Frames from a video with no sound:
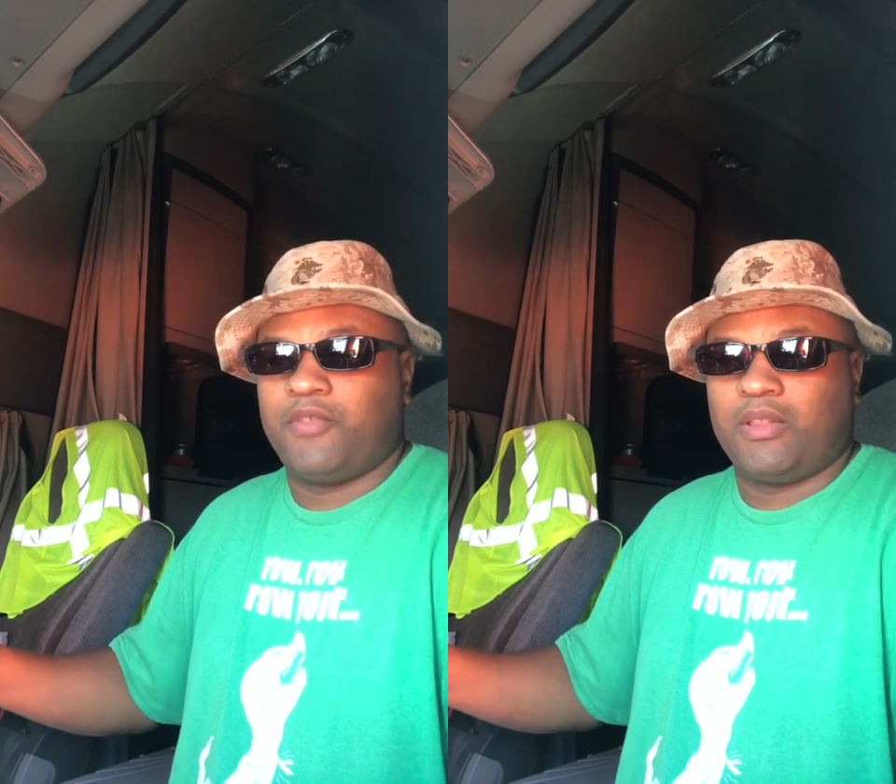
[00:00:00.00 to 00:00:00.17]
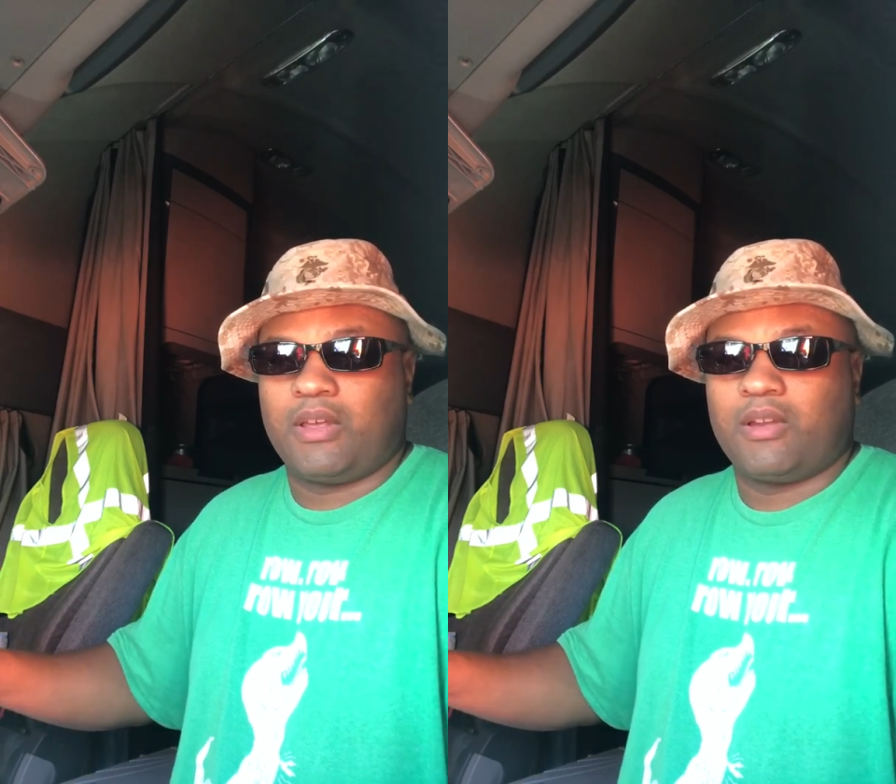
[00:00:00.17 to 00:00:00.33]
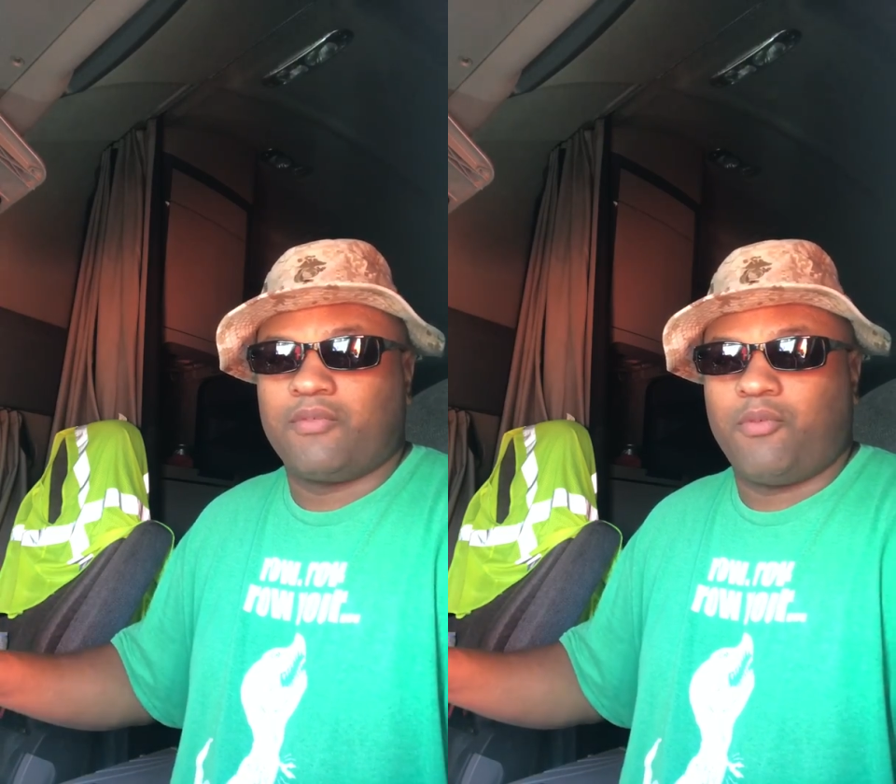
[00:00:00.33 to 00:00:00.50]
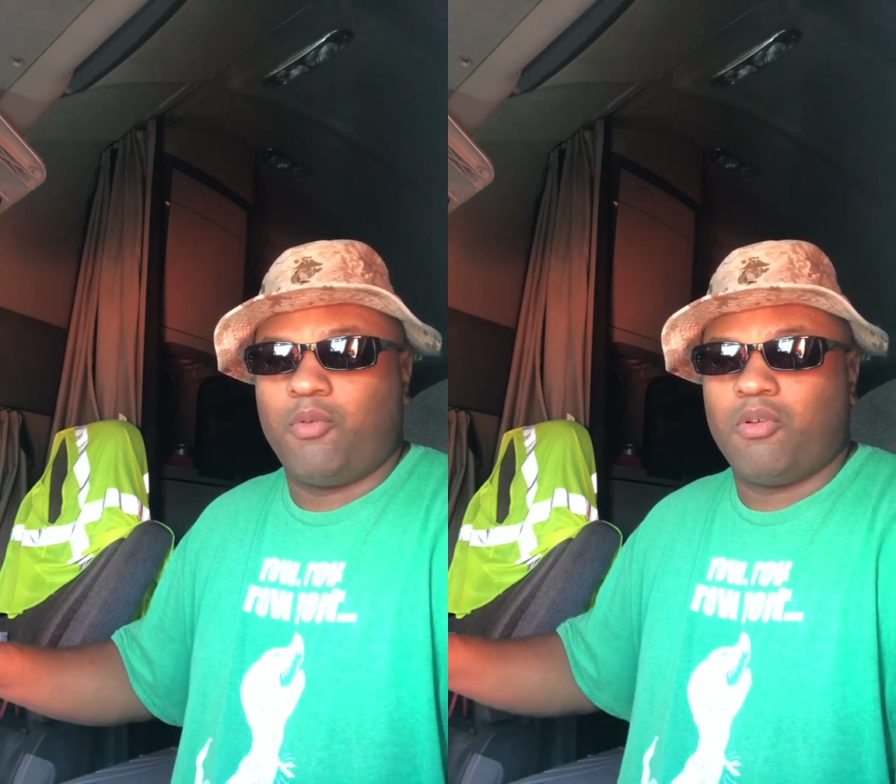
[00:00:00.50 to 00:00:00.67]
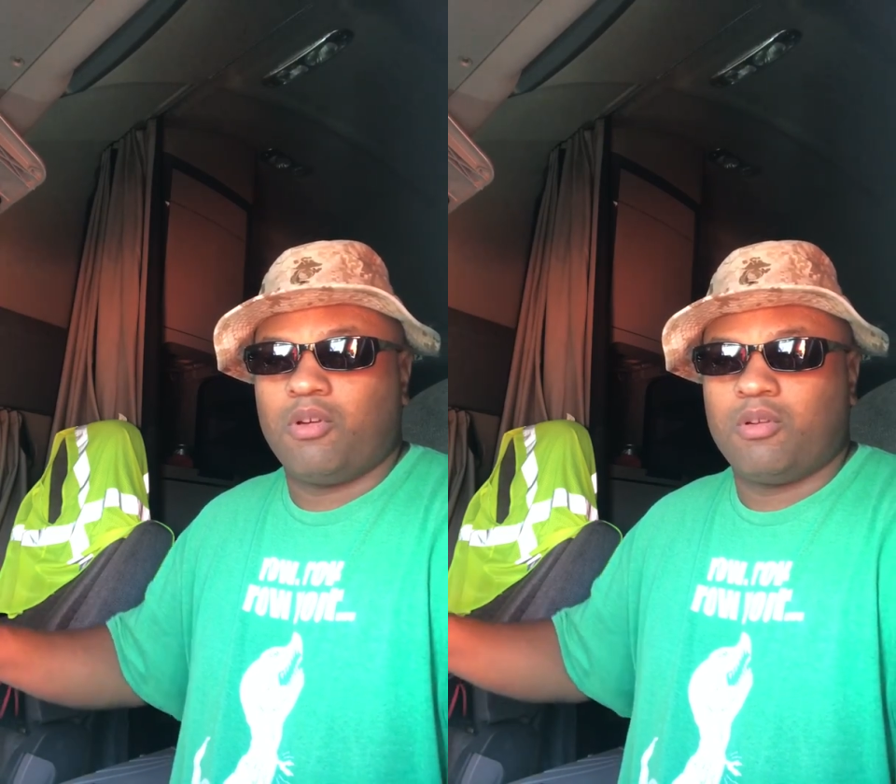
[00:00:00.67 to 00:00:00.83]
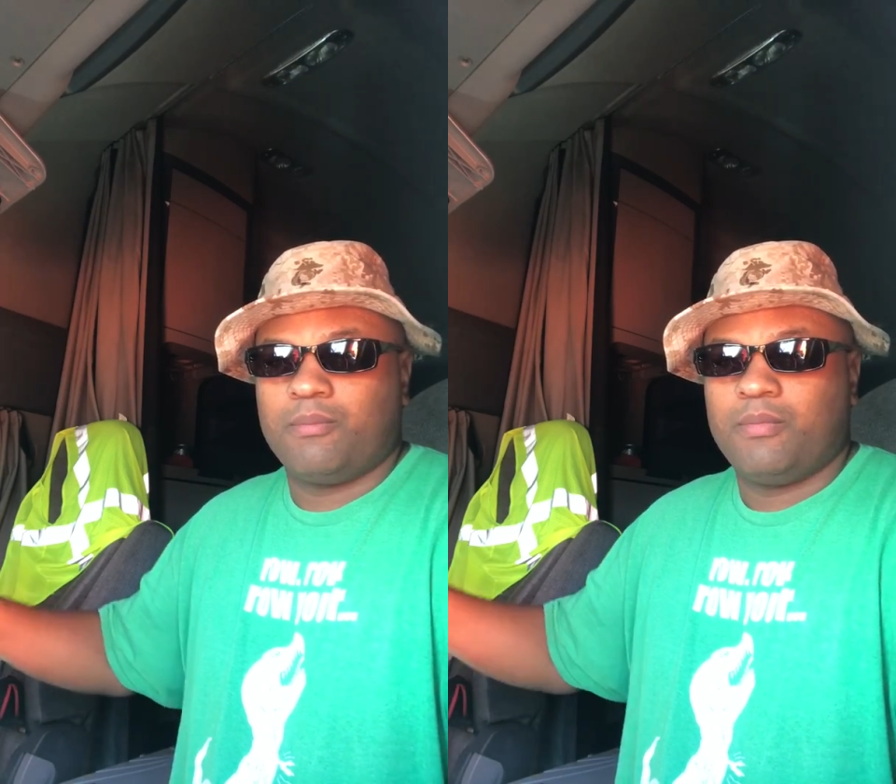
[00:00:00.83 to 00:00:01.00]
fill out a
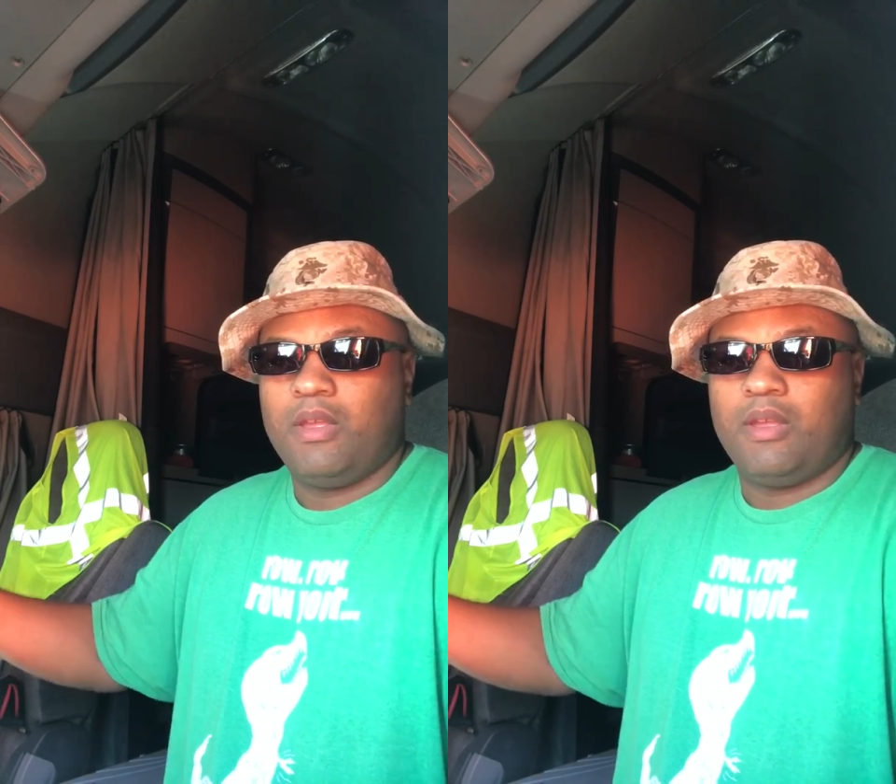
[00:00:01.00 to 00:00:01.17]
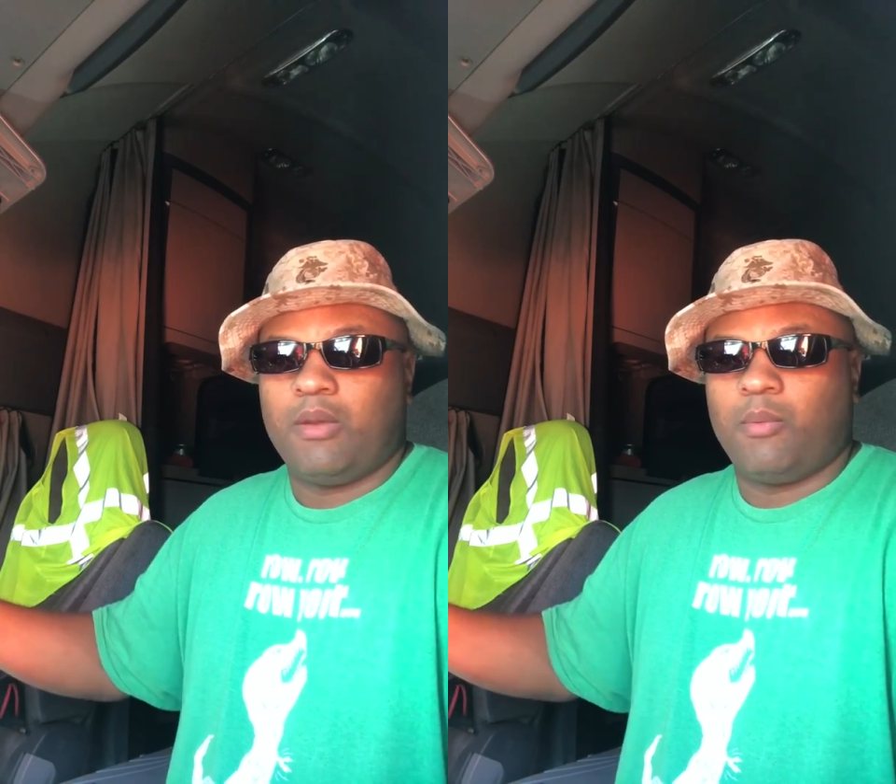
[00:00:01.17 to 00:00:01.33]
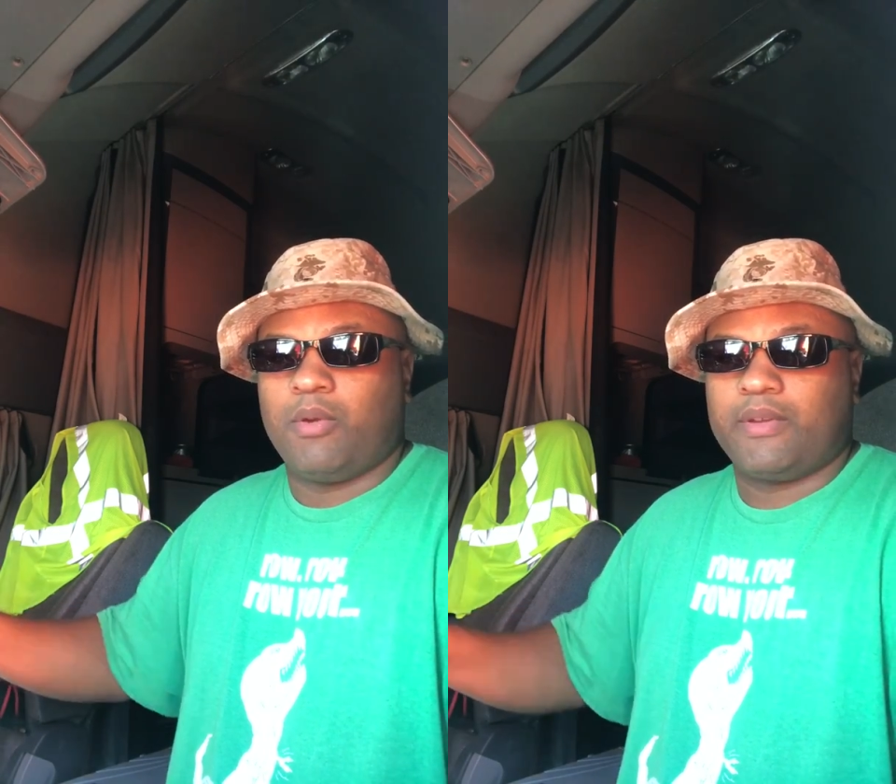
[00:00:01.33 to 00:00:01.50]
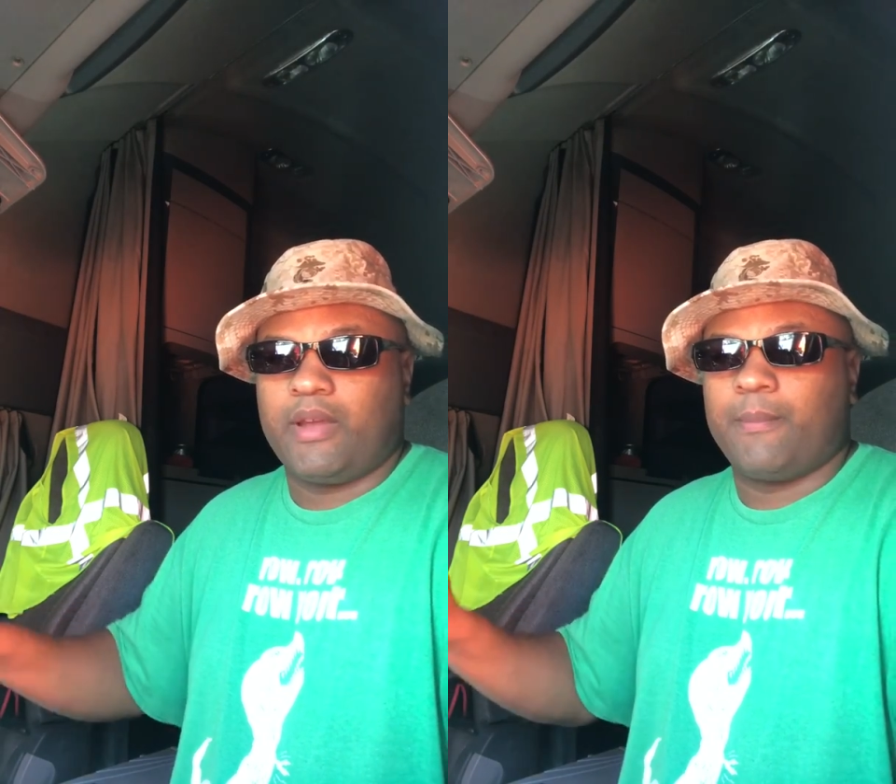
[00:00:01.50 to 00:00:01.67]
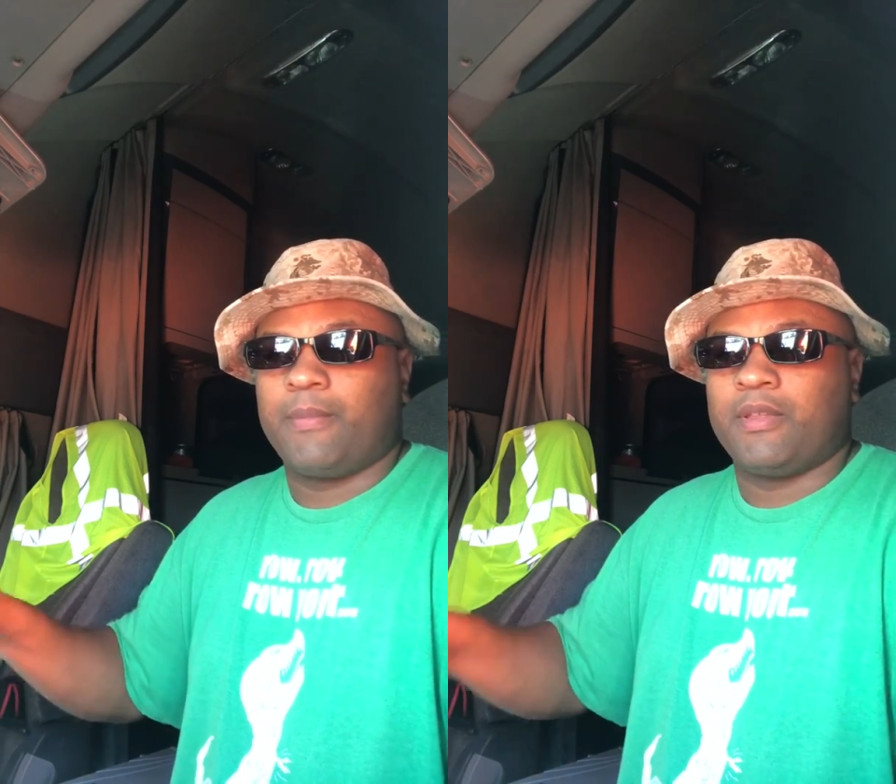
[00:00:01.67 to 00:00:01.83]
form and whatnot.